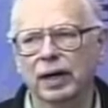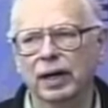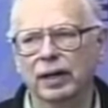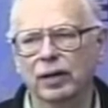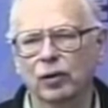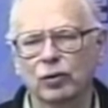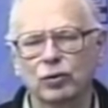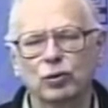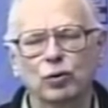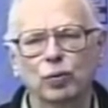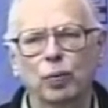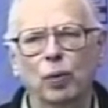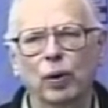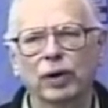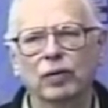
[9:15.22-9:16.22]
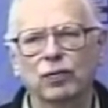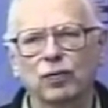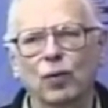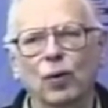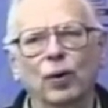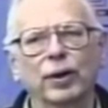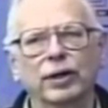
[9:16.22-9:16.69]
And there were
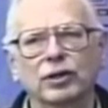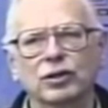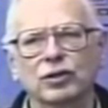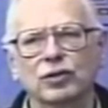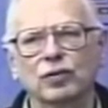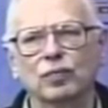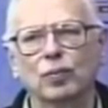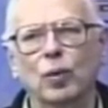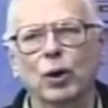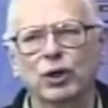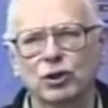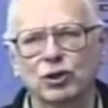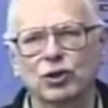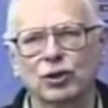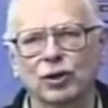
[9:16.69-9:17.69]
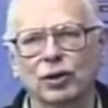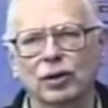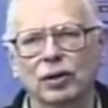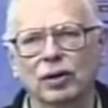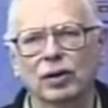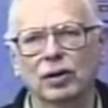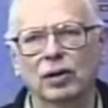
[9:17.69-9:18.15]
2.4 inches of moisture
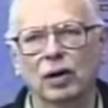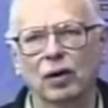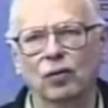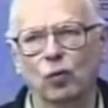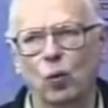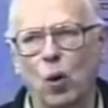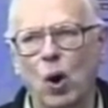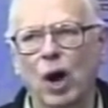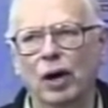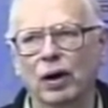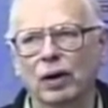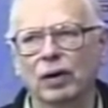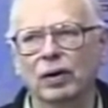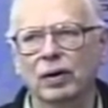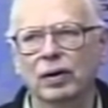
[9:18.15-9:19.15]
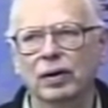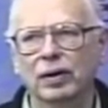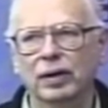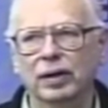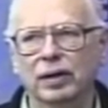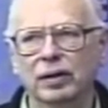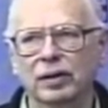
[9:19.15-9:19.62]
of water
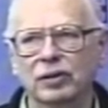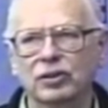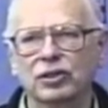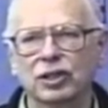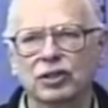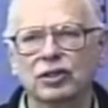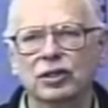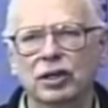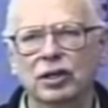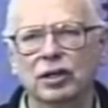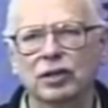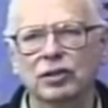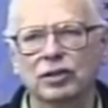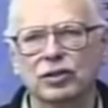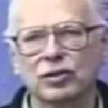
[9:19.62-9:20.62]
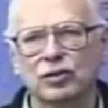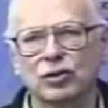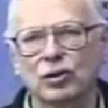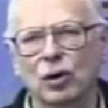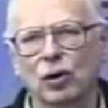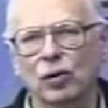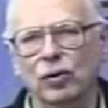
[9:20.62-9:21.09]
in the 16 inches of
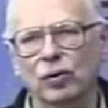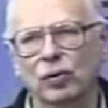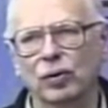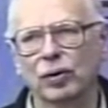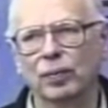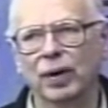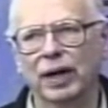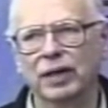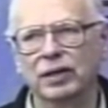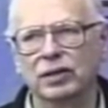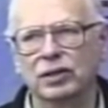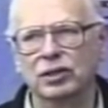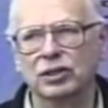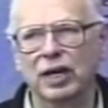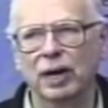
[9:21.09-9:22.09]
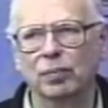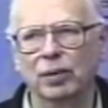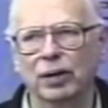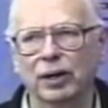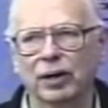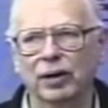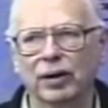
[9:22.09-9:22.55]
snow that were in my
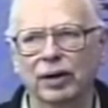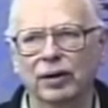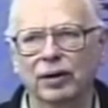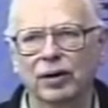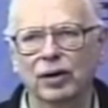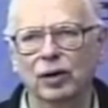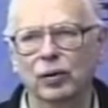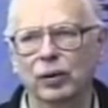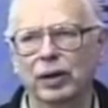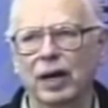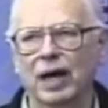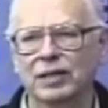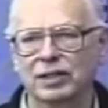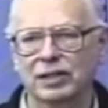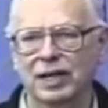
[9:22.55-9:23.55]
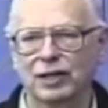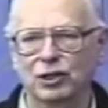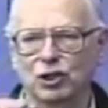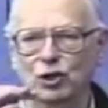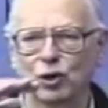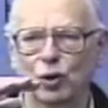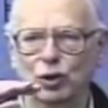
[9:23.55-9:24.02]
sampling area. Realize that that
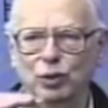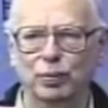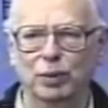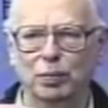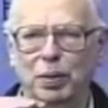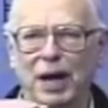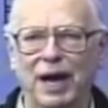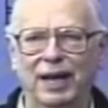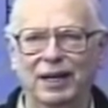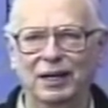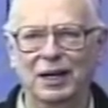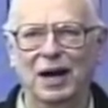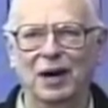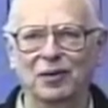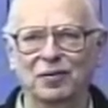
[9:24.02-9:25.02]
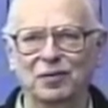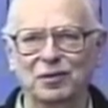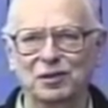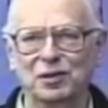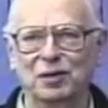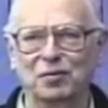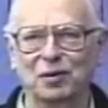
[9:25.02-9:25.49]
snow has been packing down for
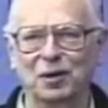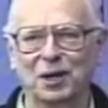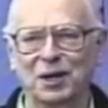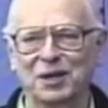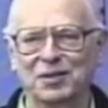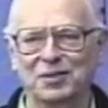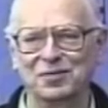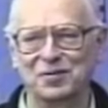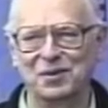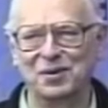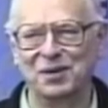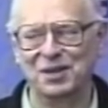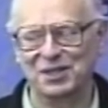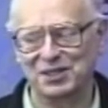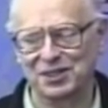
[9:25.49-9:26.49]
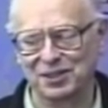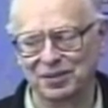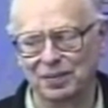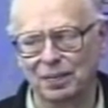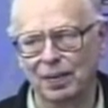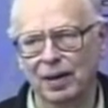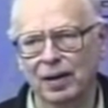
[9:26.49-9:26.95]
several days, of course.
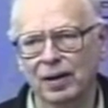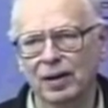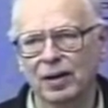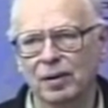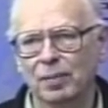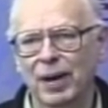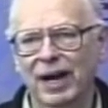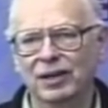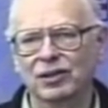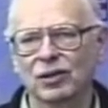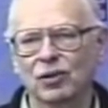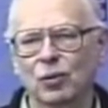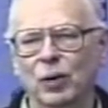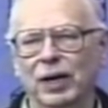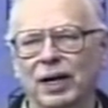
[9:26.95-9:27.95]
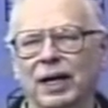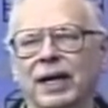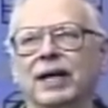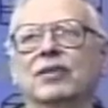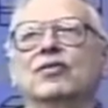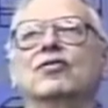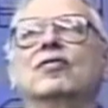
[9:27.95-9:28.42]
Back to the
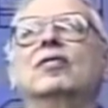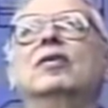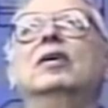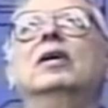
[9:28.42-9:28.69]
wetlands.